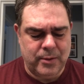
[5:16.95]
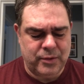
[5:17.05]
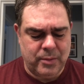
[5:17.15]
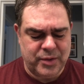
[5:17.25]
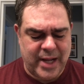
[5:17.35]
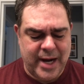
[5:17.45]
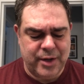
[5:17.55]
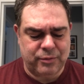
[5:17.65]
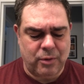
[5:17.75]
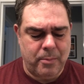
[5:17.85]
And so as the
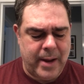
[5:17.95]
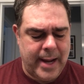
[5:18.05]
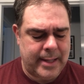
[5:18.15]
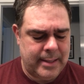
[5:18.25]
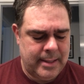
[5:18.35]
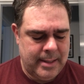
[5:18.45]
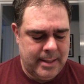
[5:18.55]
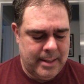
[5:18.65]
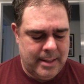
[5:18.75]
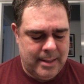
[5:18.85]
hairs grow back,
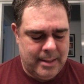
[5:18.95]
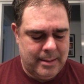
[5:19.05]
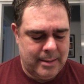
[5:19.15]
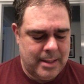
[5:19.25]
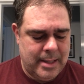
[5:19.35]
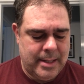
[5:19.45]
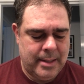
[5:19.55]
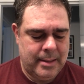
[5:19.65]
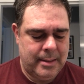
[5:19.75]
they're kind of